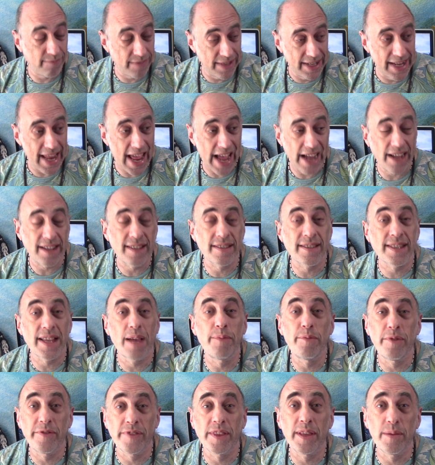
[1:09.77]
lacks
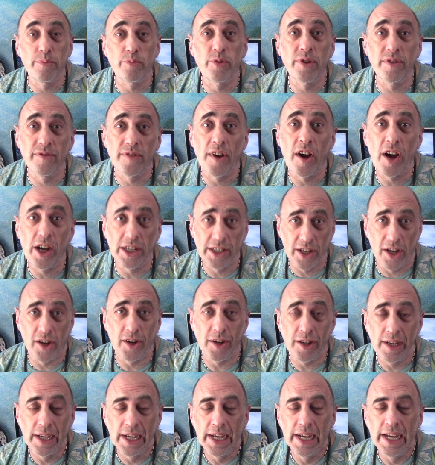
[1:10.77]
some of the
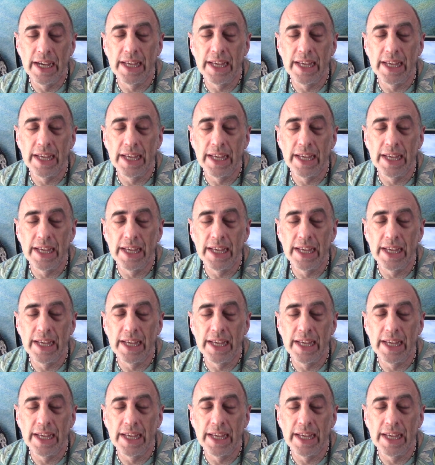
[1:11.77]
bravado